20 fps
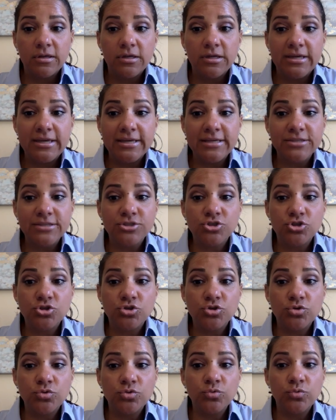is
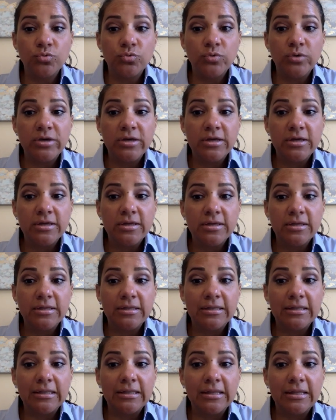to
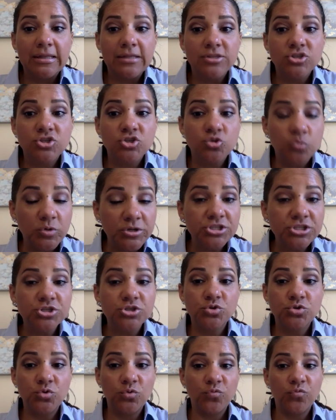switch
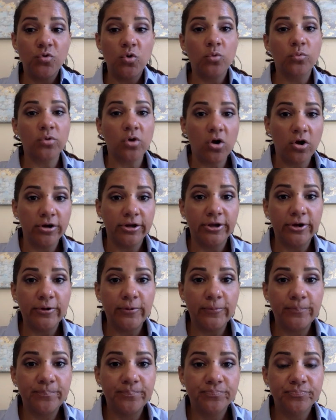to phone audio.
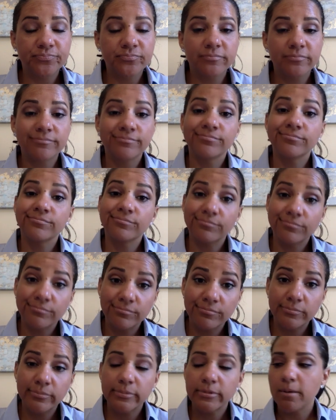
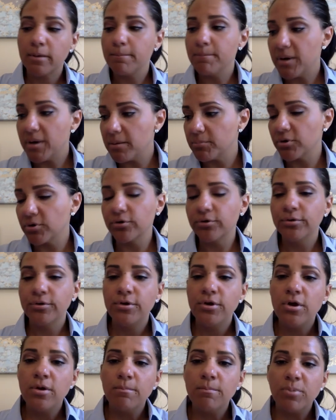Bummer,
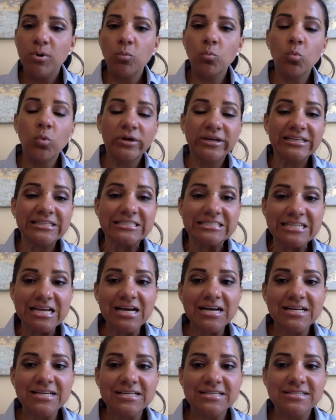but what it
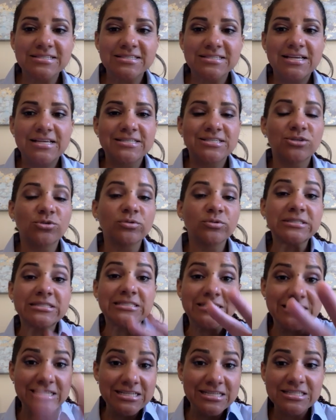does is it'll
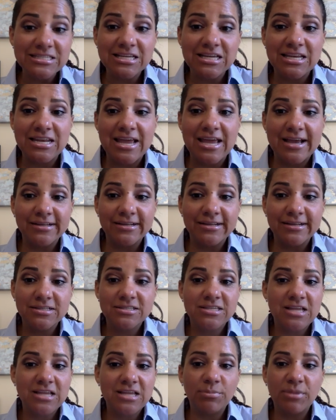disconnect,
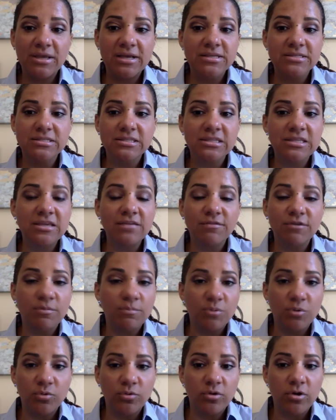same thing as leave
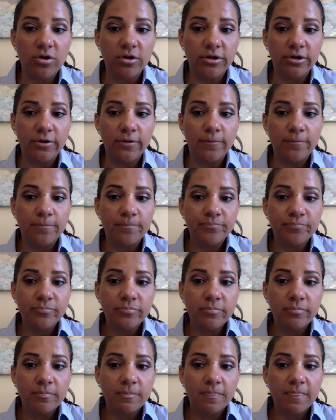computer audio.
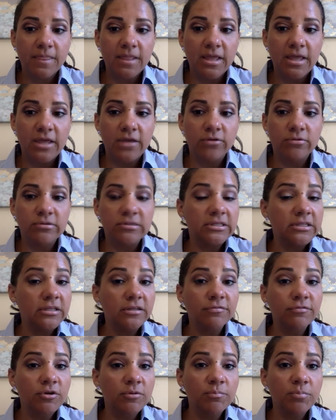It'll
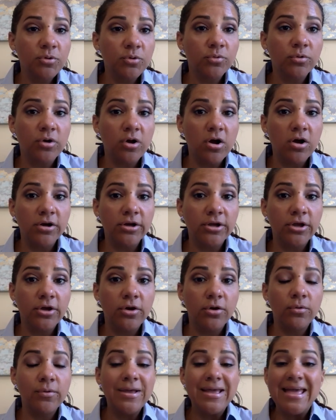leave computer
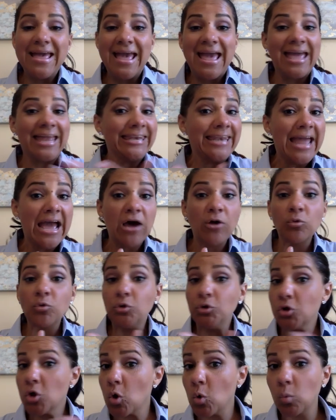audio and now
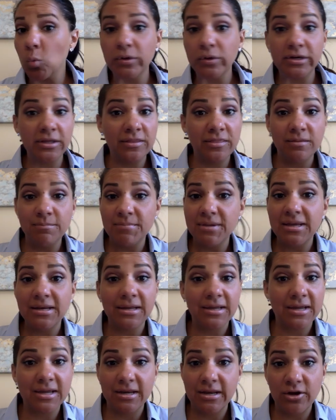no one in the
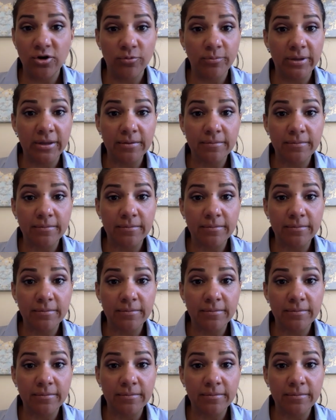meeting can hear me.